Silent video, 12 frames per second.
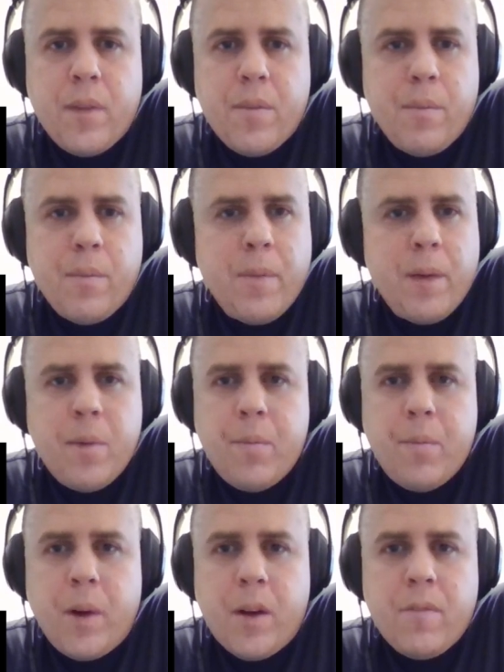maybe
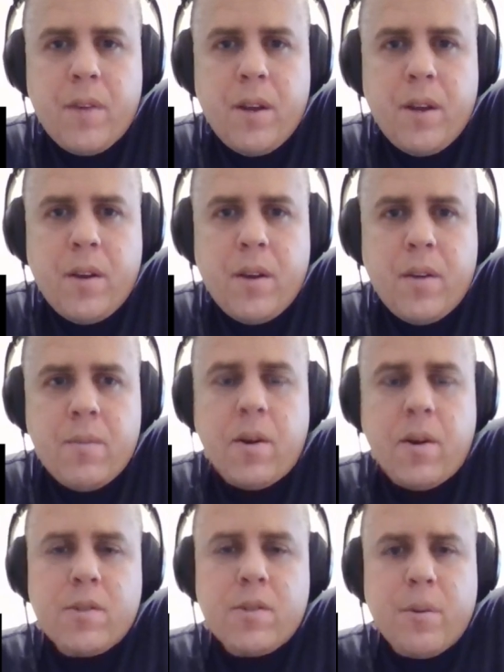Bonavena,
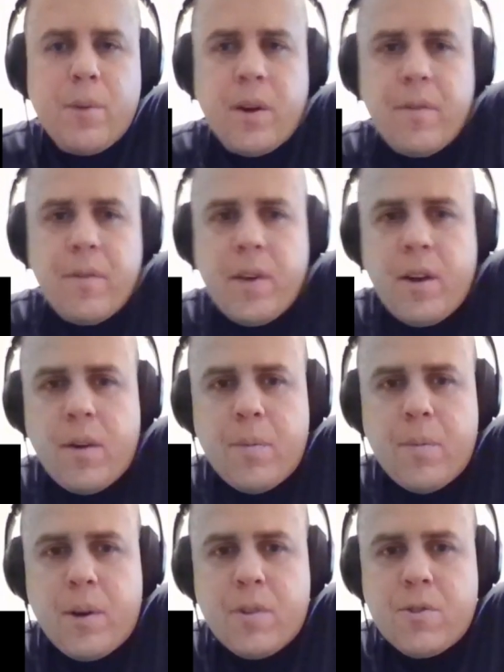Oscar Bonavena, I'm
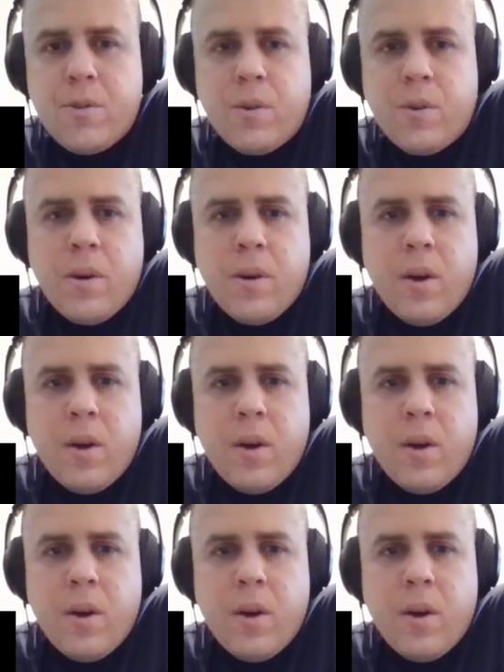not sure.